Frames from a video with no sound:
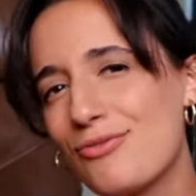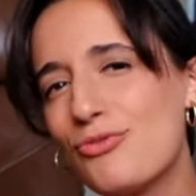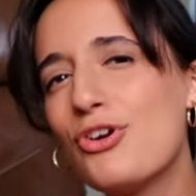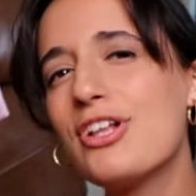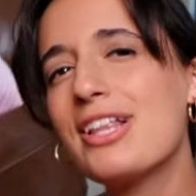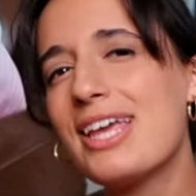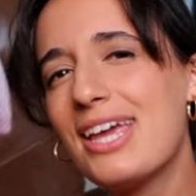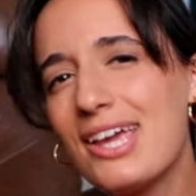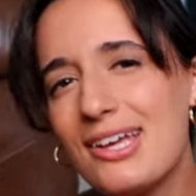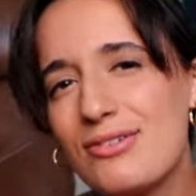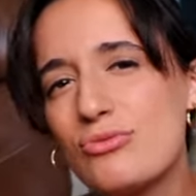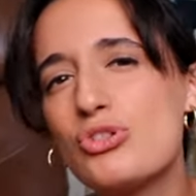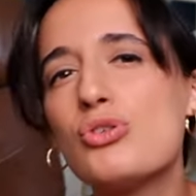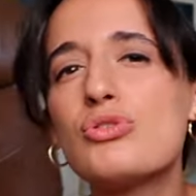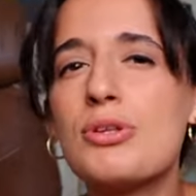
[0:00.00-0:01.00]

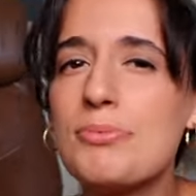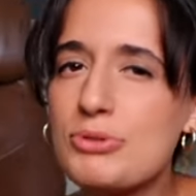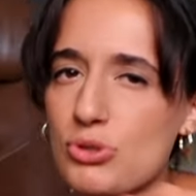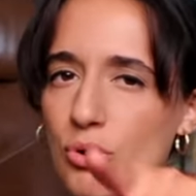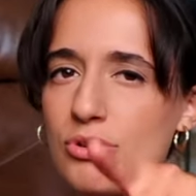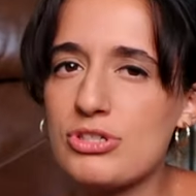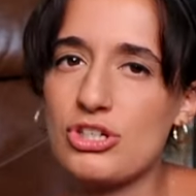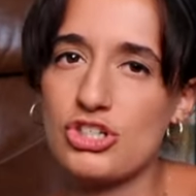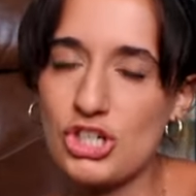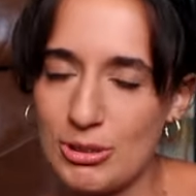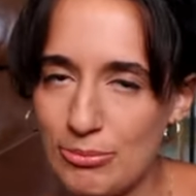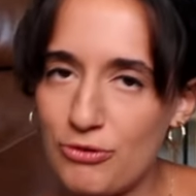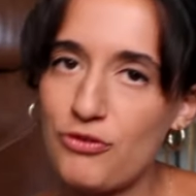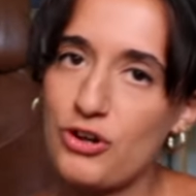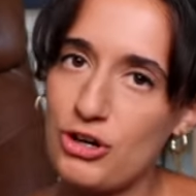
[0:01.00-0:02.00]
really do some soul
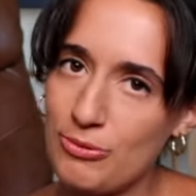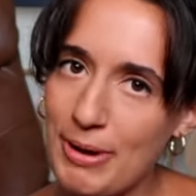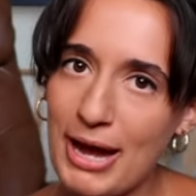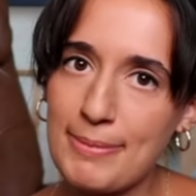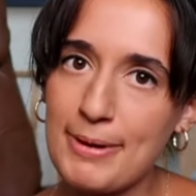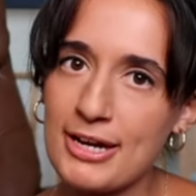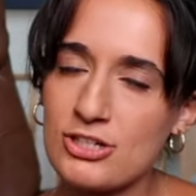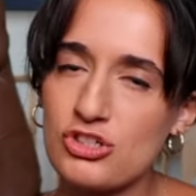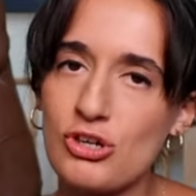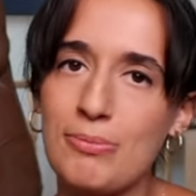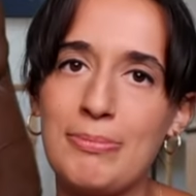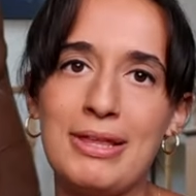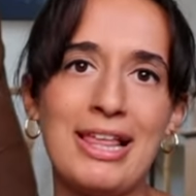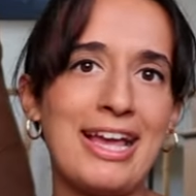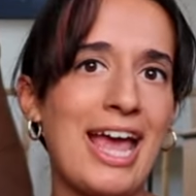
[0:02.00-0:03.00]
searching before your backpacking
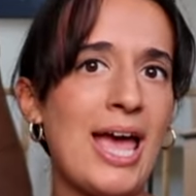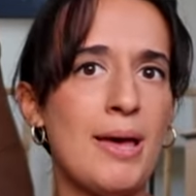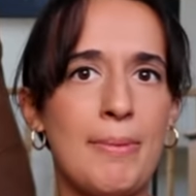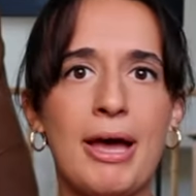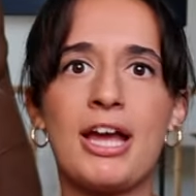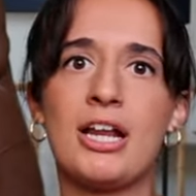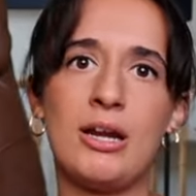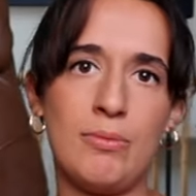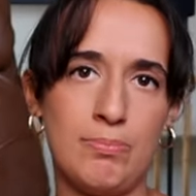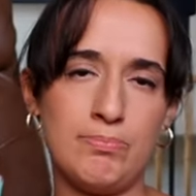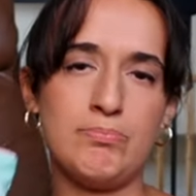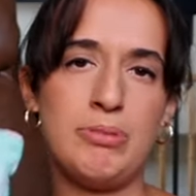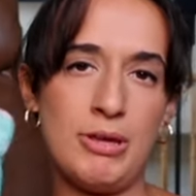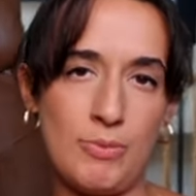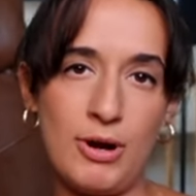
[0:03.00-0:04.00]
trip. Be like, am I gonna
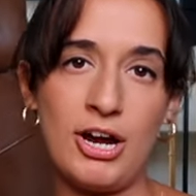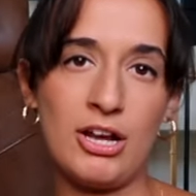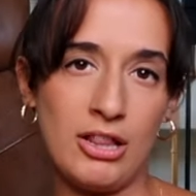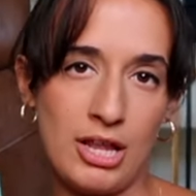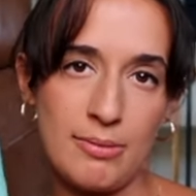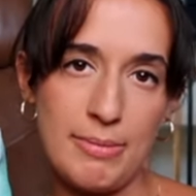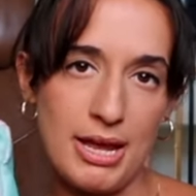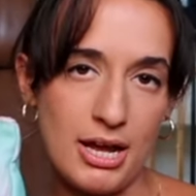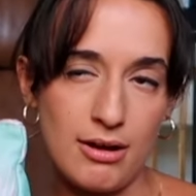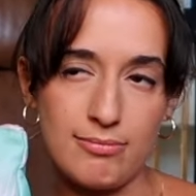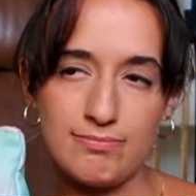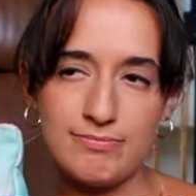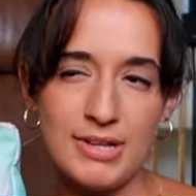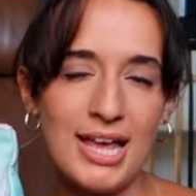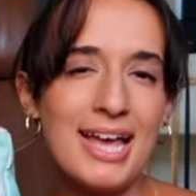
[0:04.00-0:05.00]
be wearing a lot of makeup?
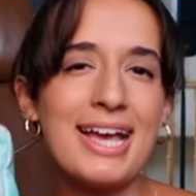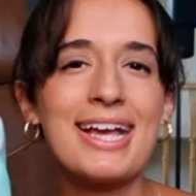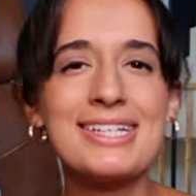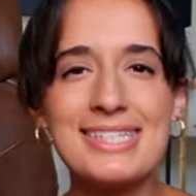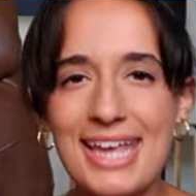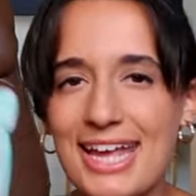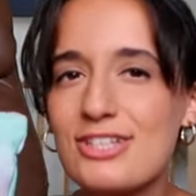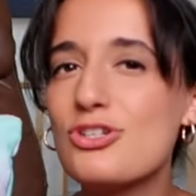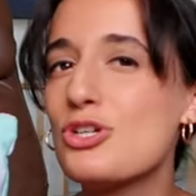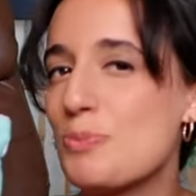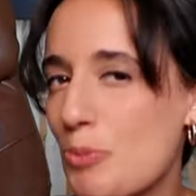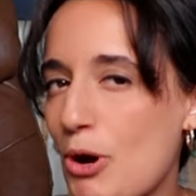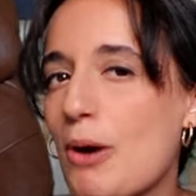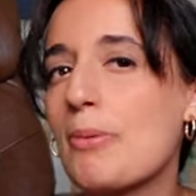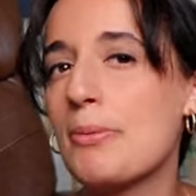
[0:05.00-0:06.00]
Because the answer is
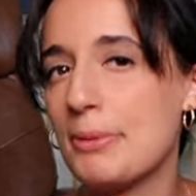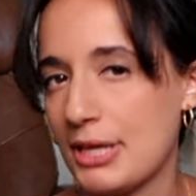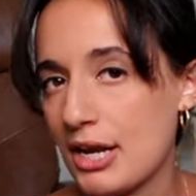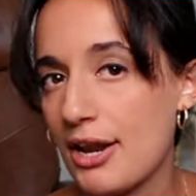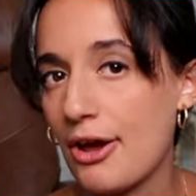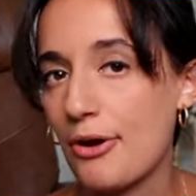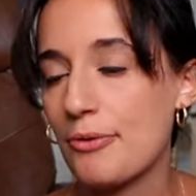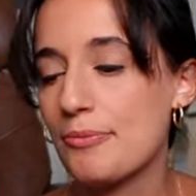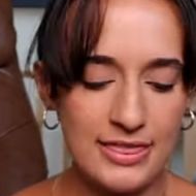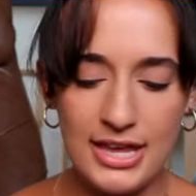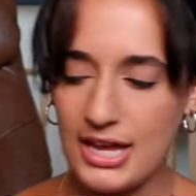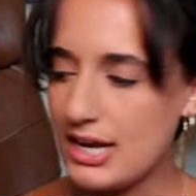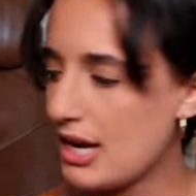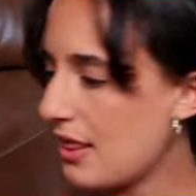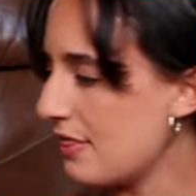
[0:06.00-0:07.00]
probably no.
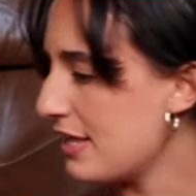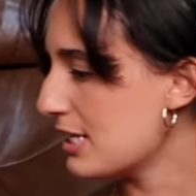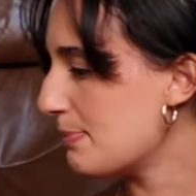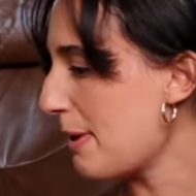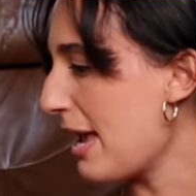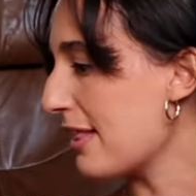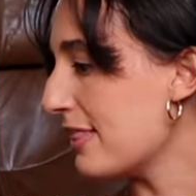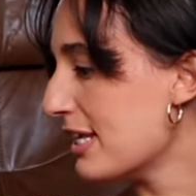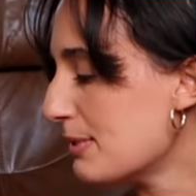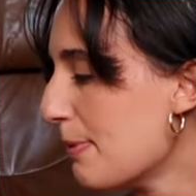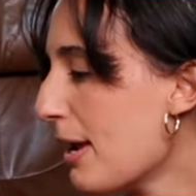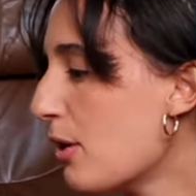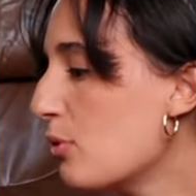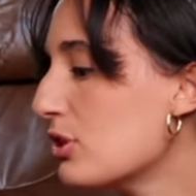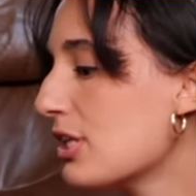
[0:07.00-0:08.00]
Then this bag. This
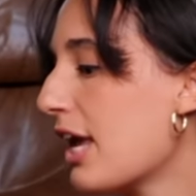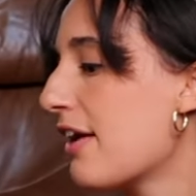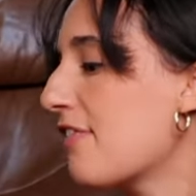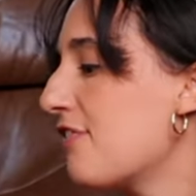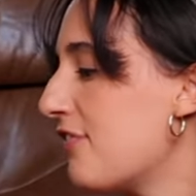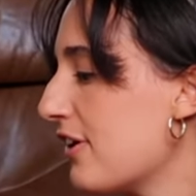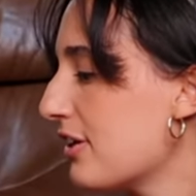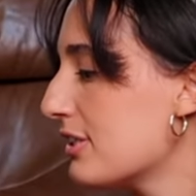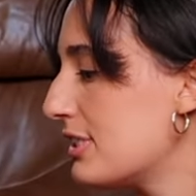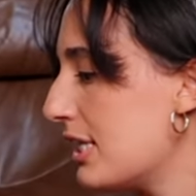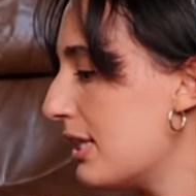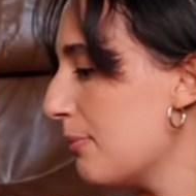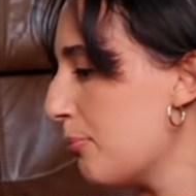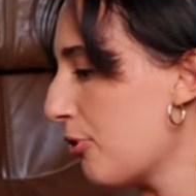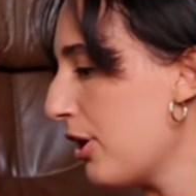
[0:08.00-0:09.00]
bag was like filled
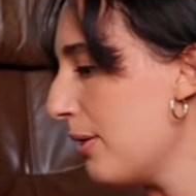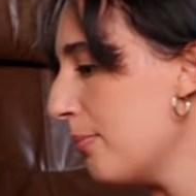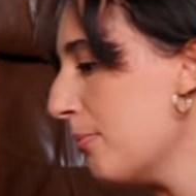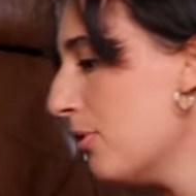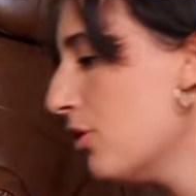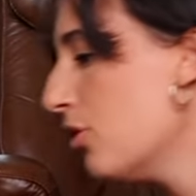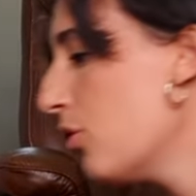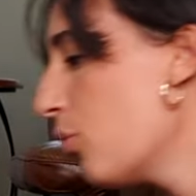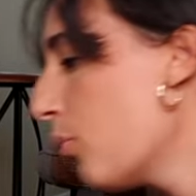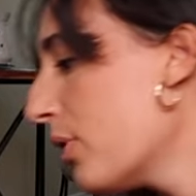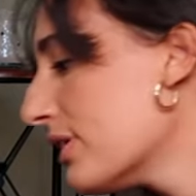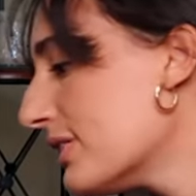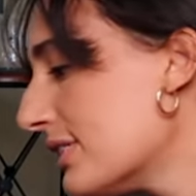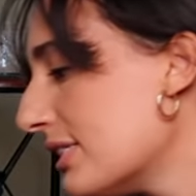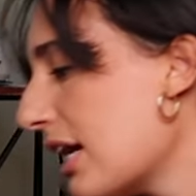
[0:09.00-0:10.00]
to the brim
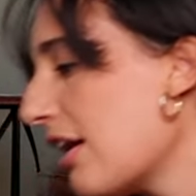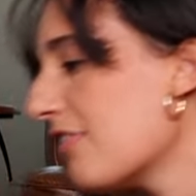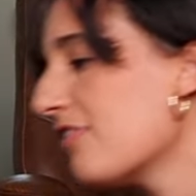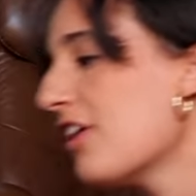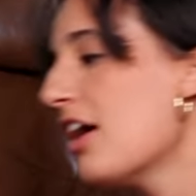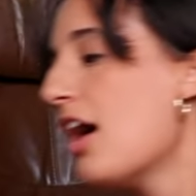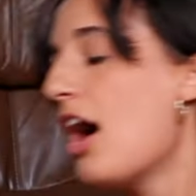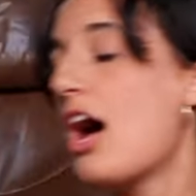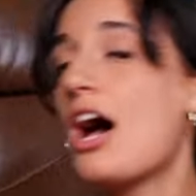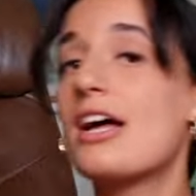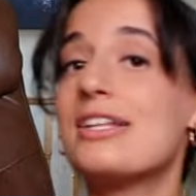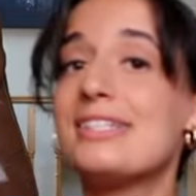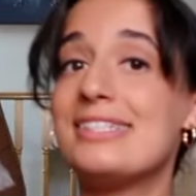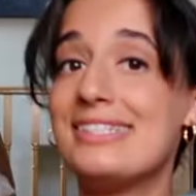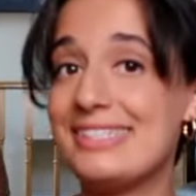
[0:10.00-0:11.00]
with stuff.
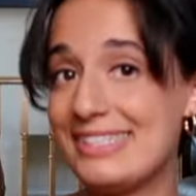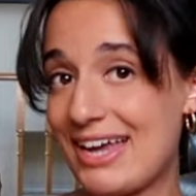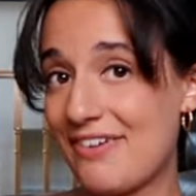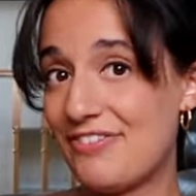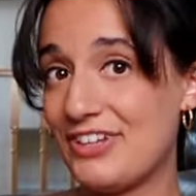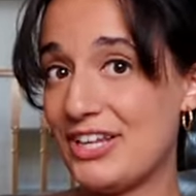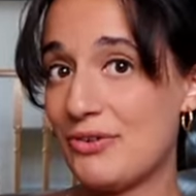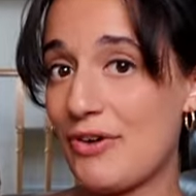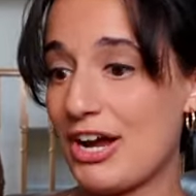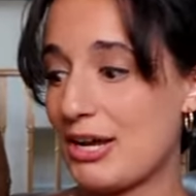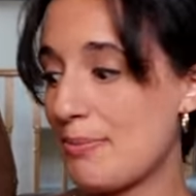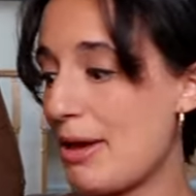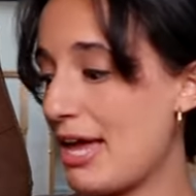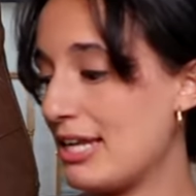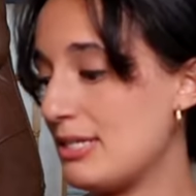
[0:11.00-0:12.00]
Definitely
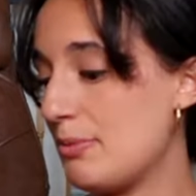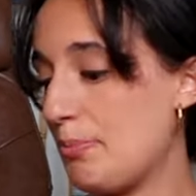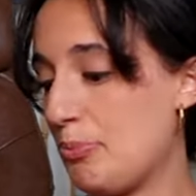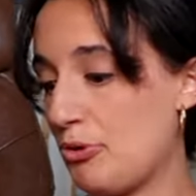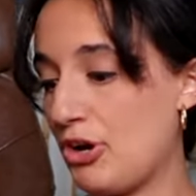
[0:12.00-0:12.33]
recommend